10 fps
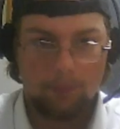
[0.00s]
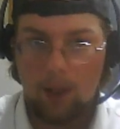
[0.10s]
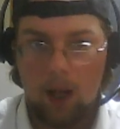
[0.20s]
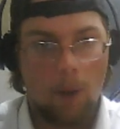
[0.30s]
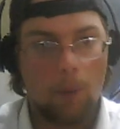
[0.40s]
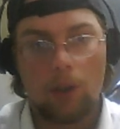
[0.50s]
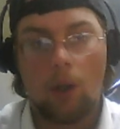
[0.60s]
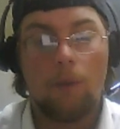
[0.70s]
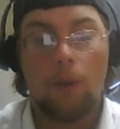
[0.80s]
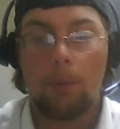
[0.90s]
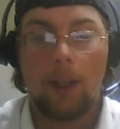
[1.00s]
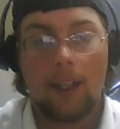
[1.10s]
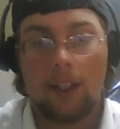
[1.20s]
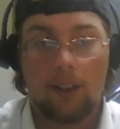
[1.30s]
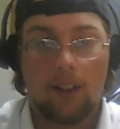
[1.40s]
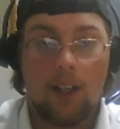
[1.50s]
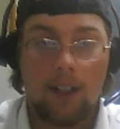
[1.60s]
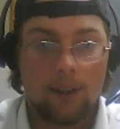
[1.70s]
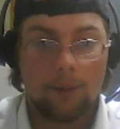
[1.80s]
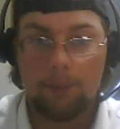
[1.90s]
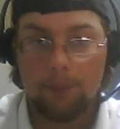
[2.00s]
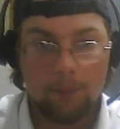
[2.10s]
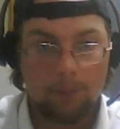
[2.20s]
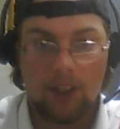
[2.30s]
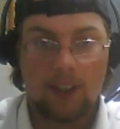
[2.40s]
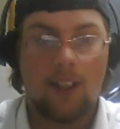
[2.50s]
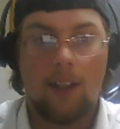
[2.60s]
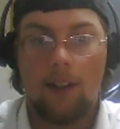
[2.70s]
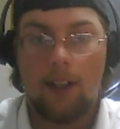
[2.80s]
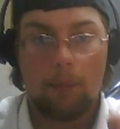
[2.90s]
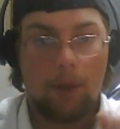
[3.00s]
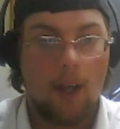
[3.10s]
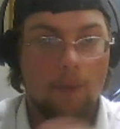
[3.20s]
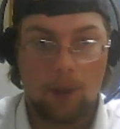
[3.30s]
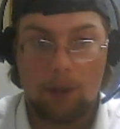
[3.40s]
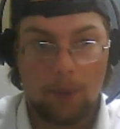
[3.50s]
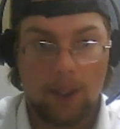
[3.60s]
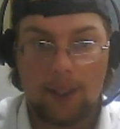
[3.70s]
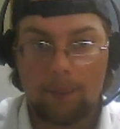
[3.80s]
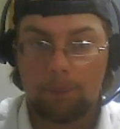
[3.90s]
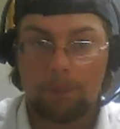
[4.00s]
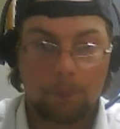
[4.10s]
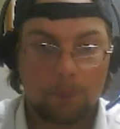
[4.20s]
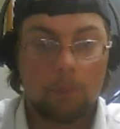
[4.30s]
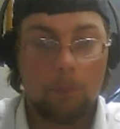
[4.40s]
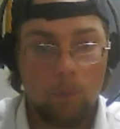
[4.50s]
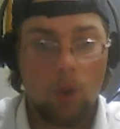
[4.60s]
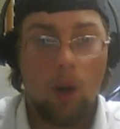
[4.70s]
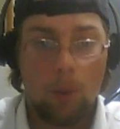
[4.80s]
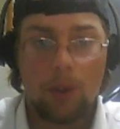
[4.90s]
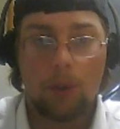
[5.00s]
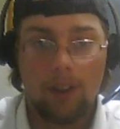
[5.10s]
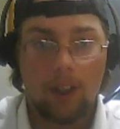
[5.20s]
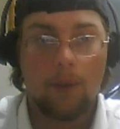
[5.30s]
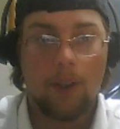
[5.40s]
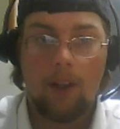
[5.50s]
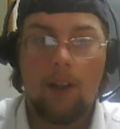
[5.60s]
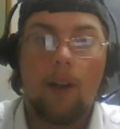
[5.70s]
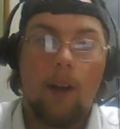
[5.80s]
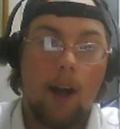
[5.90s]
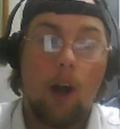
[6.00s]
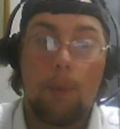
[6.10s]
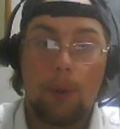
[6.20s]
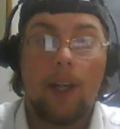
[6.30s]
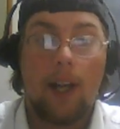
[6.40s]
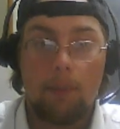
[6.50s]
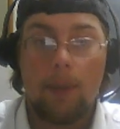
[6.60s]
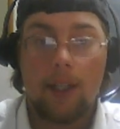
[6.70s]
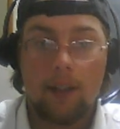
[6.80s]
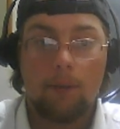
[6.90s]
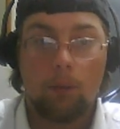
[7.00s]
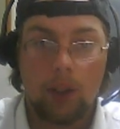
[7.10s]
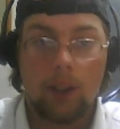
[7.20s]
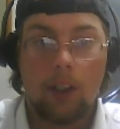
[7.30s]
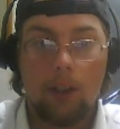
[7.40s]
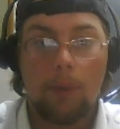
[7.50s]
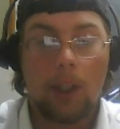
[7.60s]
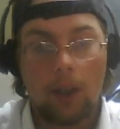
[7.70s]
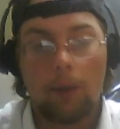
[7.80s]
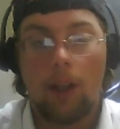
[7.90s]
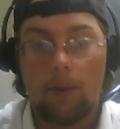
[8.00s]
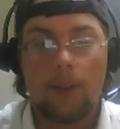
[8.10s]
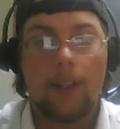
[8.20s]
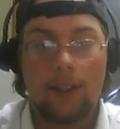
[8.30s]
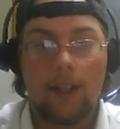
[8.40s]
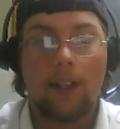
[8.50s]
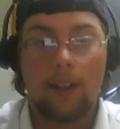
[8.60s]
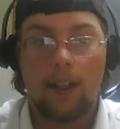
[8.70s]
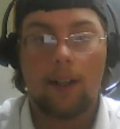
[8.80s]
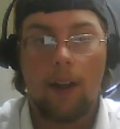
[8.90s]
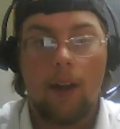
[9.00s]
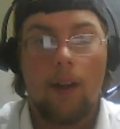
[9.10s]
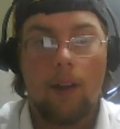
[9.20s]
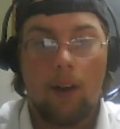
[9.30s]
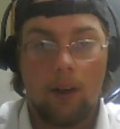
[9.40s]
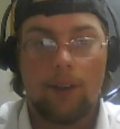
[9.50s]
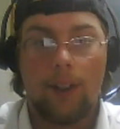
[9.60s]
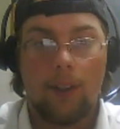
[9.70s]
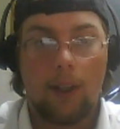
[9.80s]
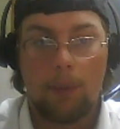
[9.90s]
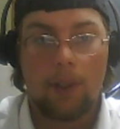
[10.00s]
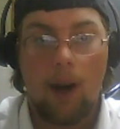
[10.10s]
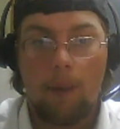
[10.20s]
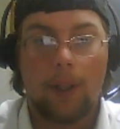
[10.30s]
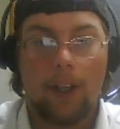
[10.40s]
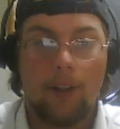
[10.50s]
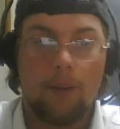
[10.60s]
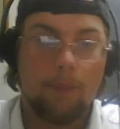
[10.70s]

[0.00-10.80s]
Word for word: I wish all of you playing it good luck. Dexline Enigma, everyone else playing it. I wish you good luck with it. I hope you can make it really good because I would love to see a psychic deck honestly like be topping at